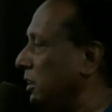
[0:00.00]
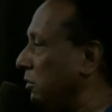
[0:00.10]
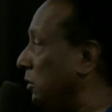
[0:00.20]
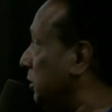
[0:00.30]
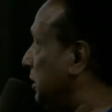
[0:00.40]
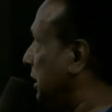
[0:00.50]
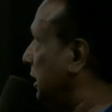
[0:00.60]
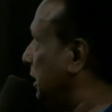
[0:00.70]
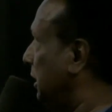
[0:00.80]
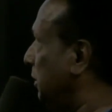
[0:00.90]

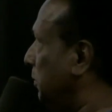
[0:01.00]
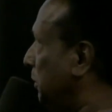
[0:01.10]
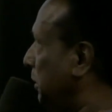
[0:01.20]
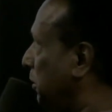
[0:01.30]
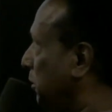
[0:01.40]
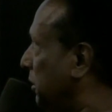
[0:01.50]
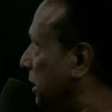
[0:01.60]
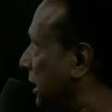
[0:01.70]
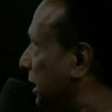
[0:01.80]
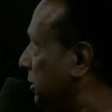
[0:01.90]
Maybe go to
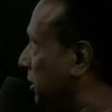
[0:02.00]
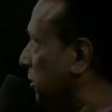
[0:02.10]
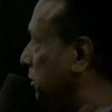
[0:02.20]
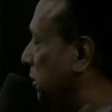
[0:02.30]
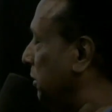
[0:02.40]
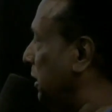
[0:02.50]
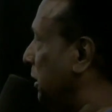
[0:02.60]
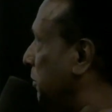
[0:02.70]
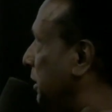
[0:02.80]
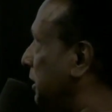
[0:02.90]
the next also I
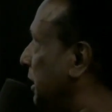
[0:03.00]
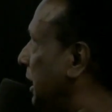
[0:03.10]
will mention.